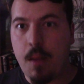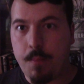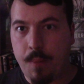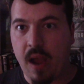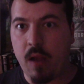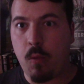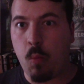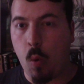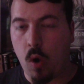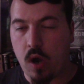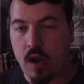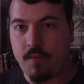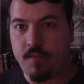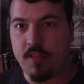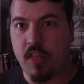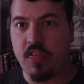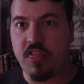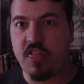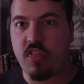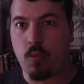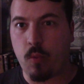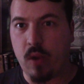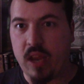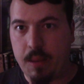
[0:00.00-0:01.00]
by one of the
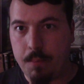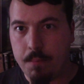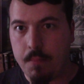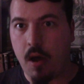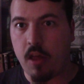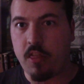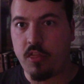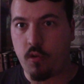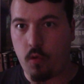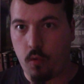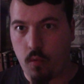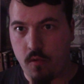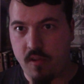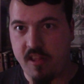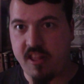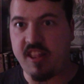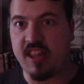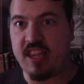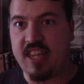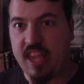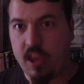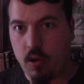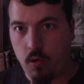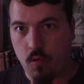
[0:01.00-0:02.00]
three mothers
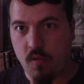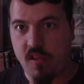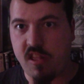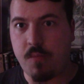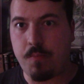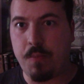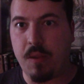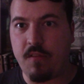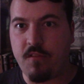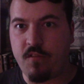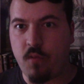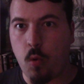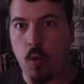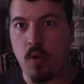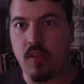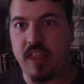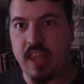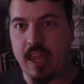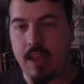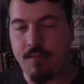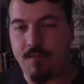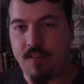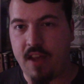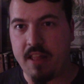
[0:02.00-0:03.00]
years before
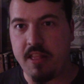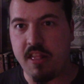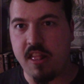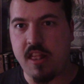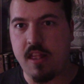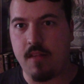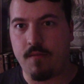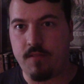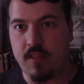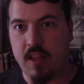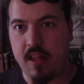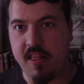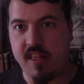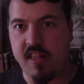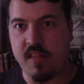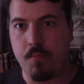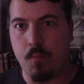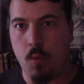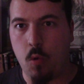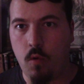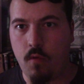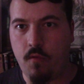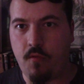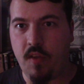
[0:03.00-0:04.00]
the events of this
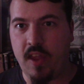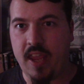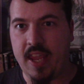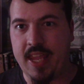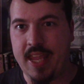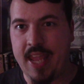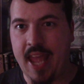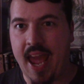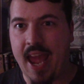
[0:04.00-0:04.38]
movie,